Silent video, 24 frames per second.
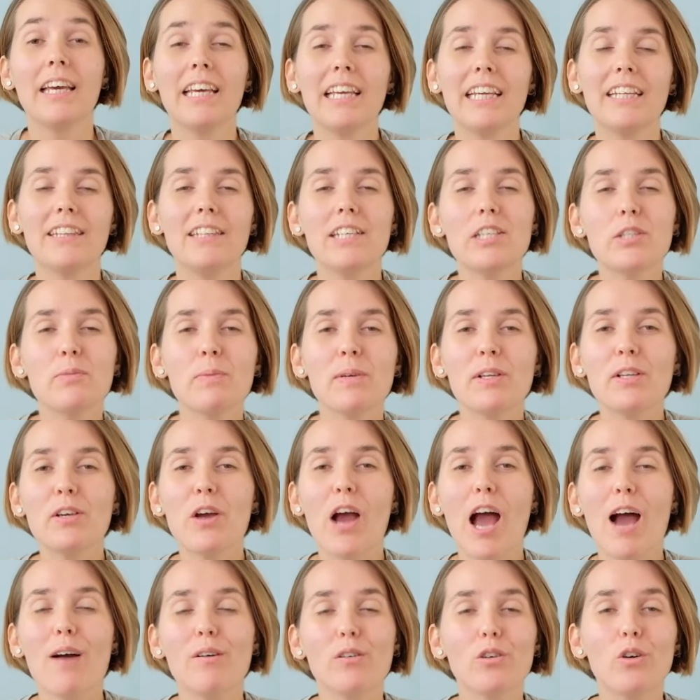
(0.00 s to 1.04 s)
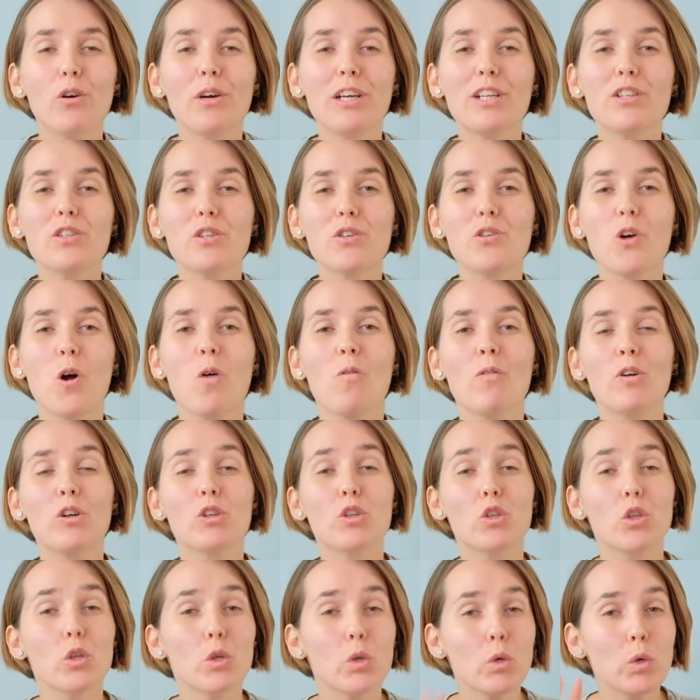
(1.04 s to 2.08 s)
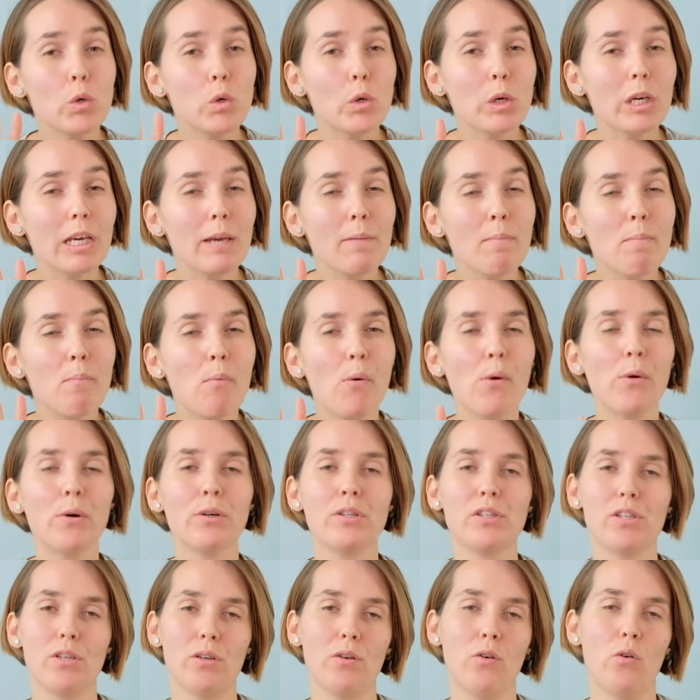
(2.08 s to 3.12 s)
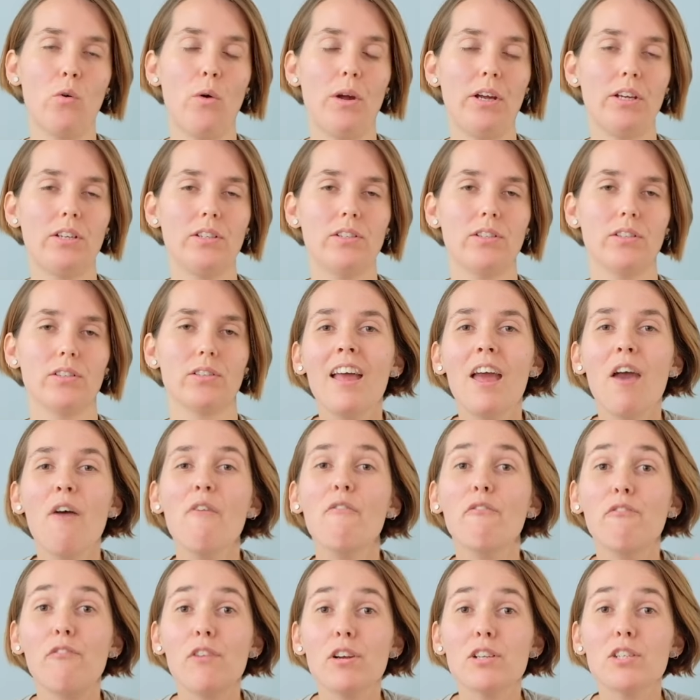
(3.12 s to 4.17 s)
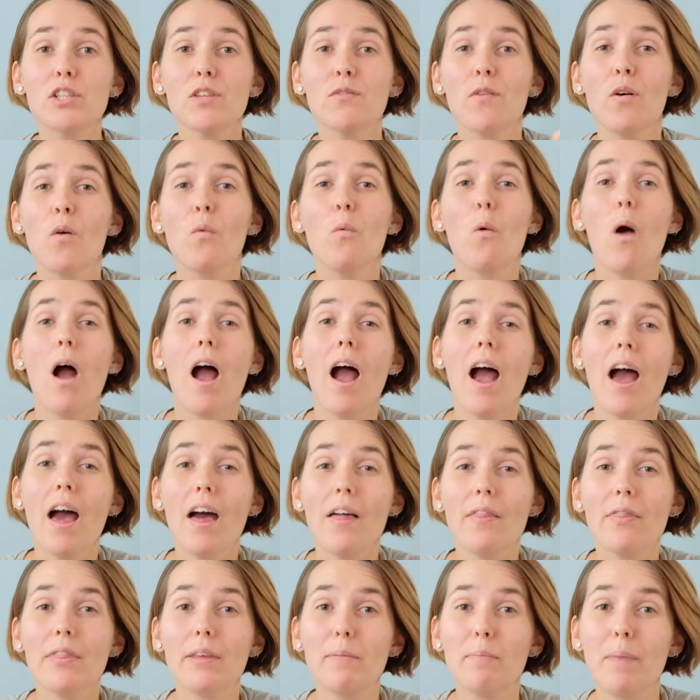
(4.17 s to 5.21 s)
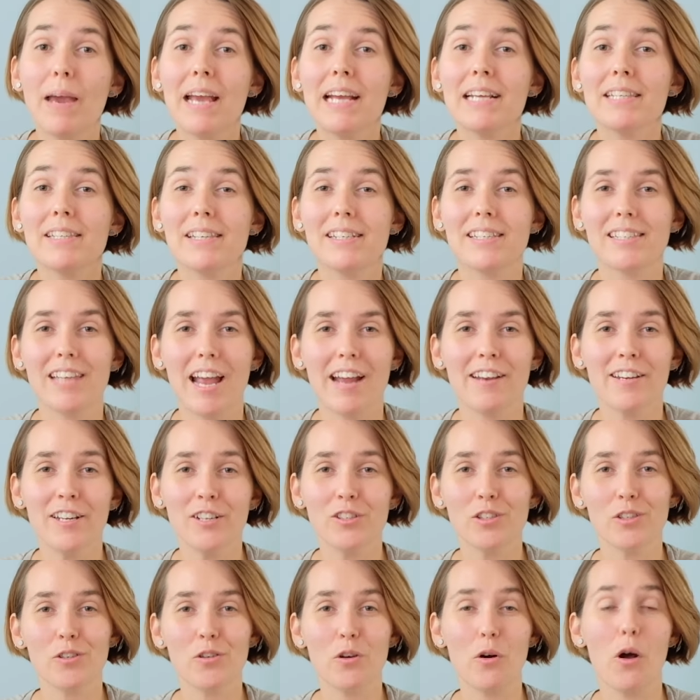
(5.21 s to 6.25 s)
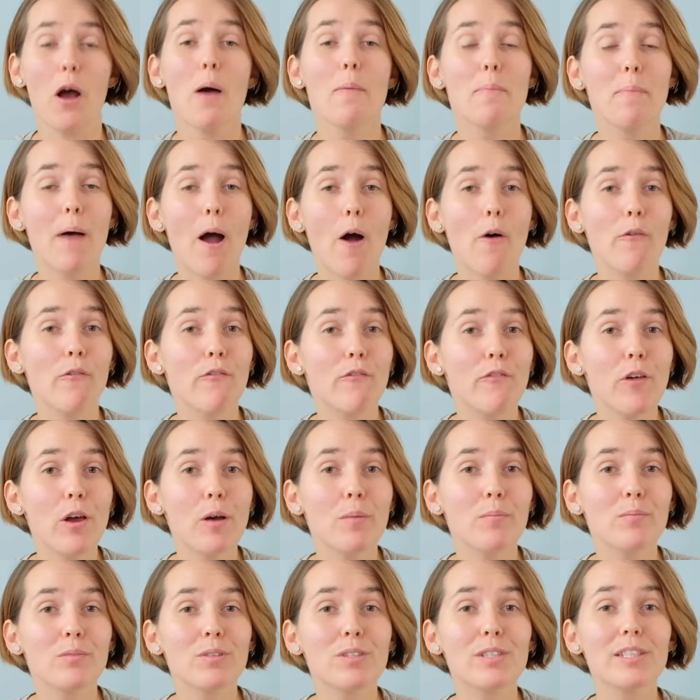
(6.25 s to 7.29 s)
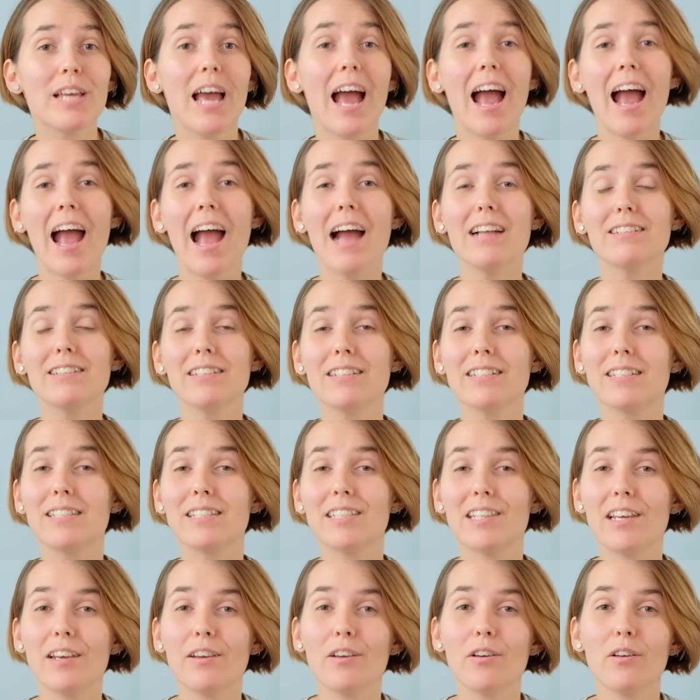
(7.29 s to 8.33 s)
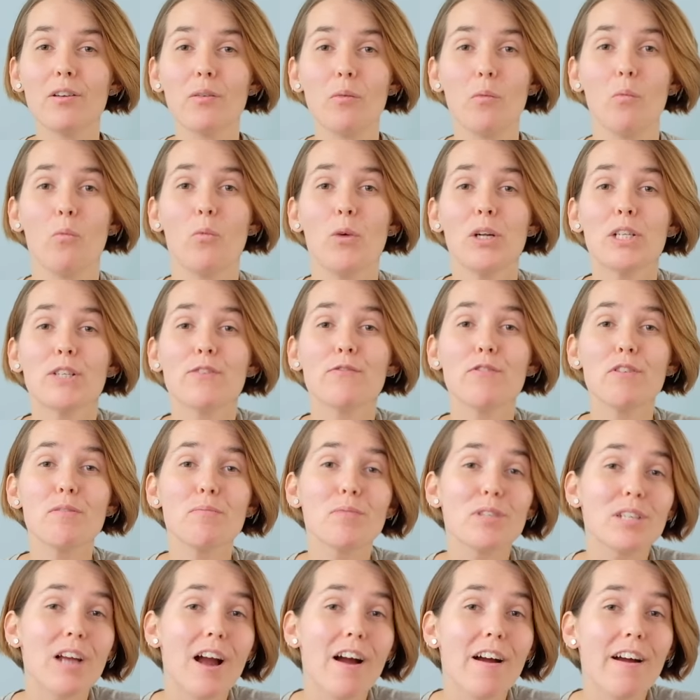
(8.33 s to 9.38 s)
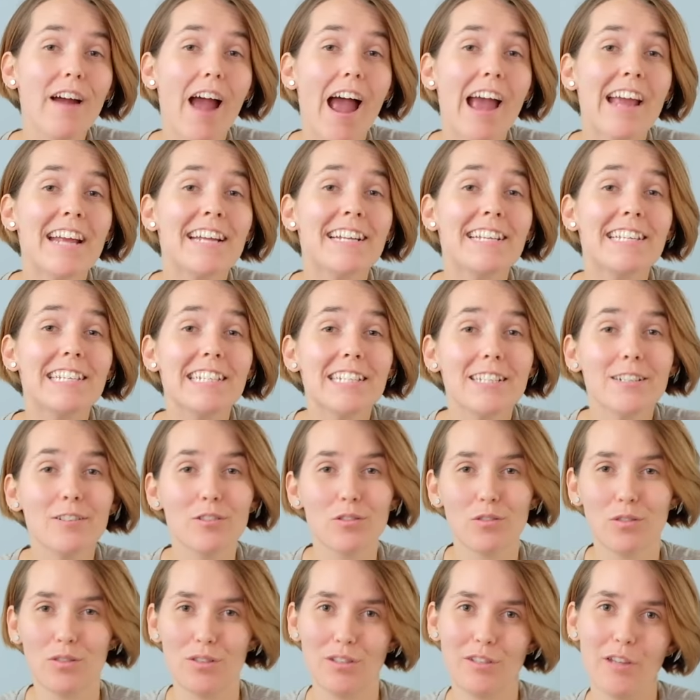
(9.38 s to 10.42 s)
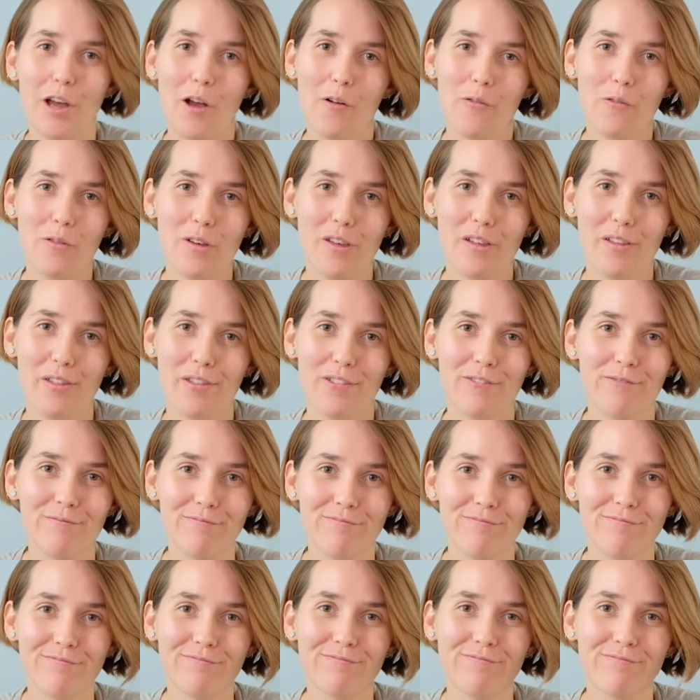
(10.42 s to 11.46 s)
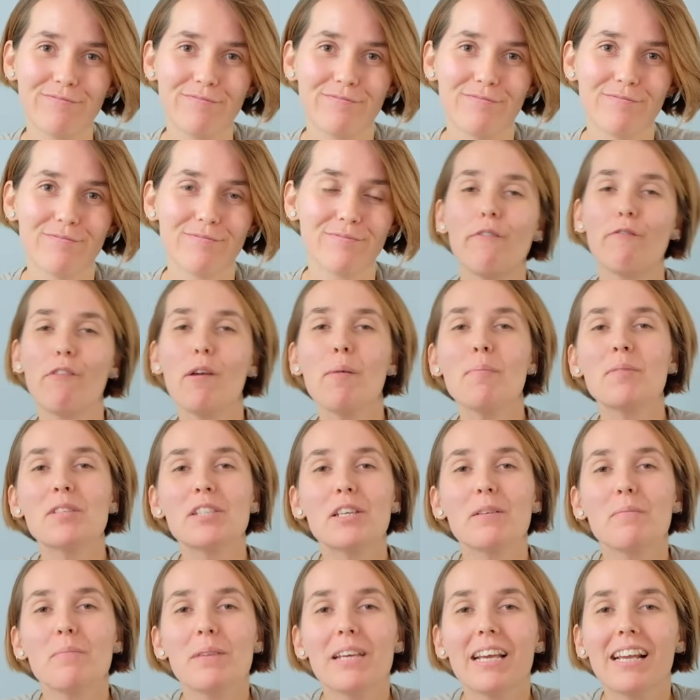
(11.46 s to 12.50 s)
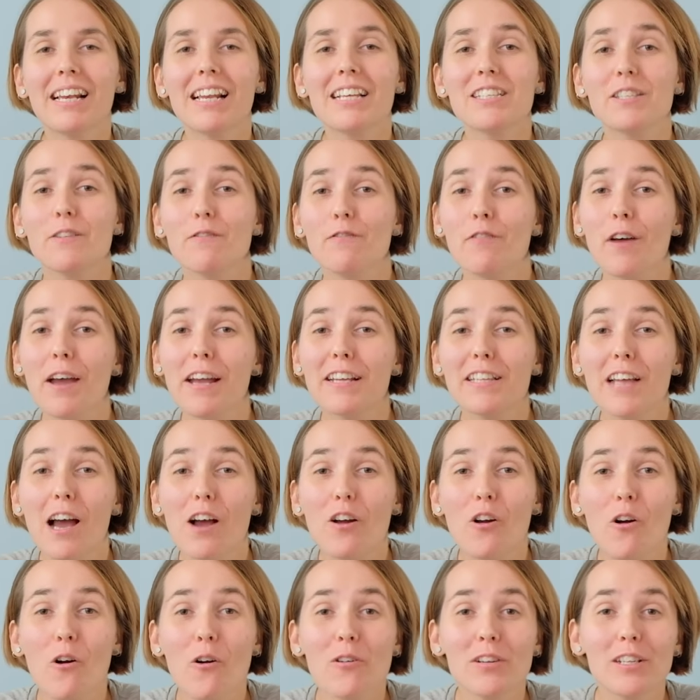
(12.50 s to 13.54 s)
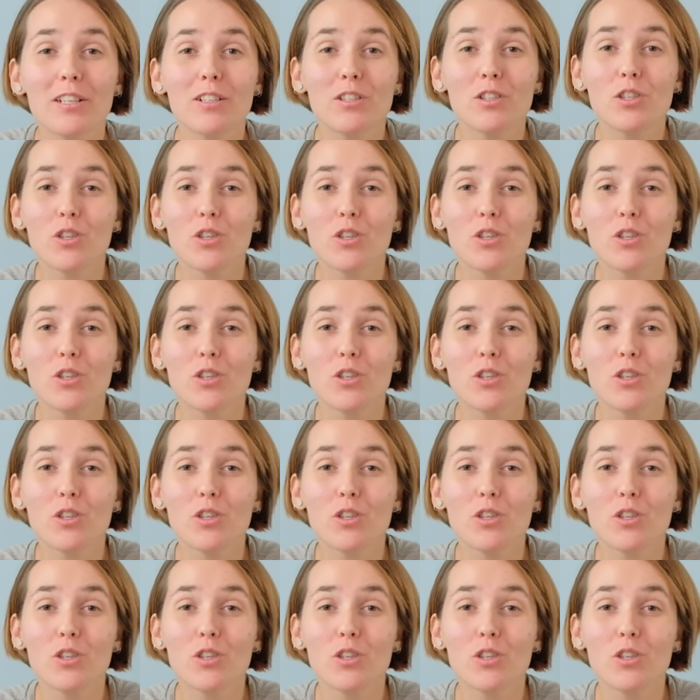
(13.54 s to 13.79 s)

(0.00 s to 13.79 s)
In this video, I'm going to cover two important questions. First of all, what are the basics I need to know about films? And second, which films are ideal to start with? Films can be classified according